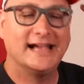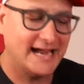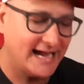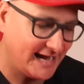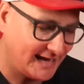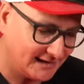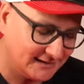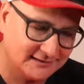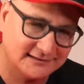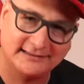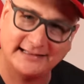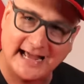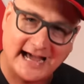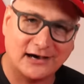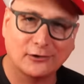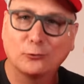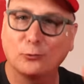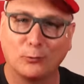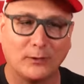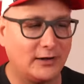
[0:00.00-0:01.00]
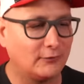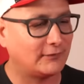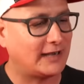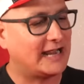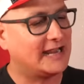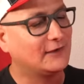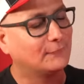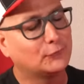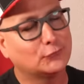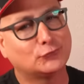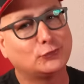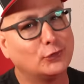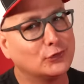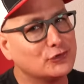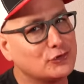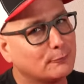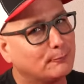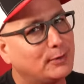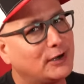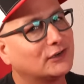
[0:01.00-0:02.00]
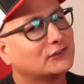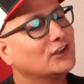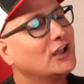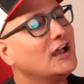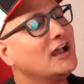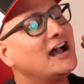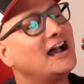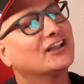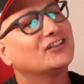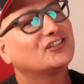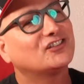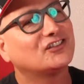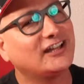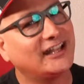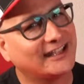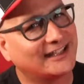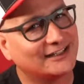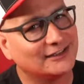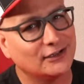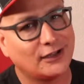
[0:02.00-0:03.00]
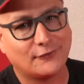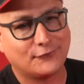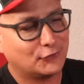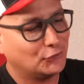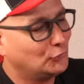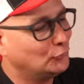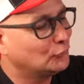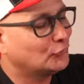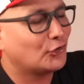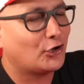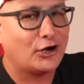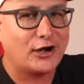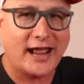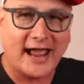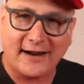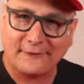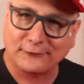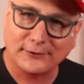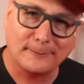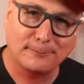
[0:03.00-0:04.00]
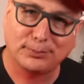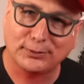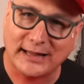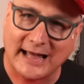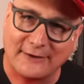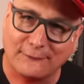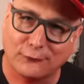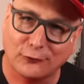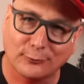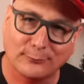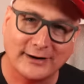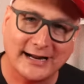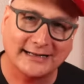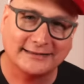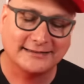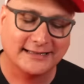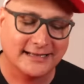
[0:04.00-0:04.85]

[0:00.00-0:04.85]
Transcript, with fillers: hands down win right here. For $200, I stinking love it. Use it on every platform right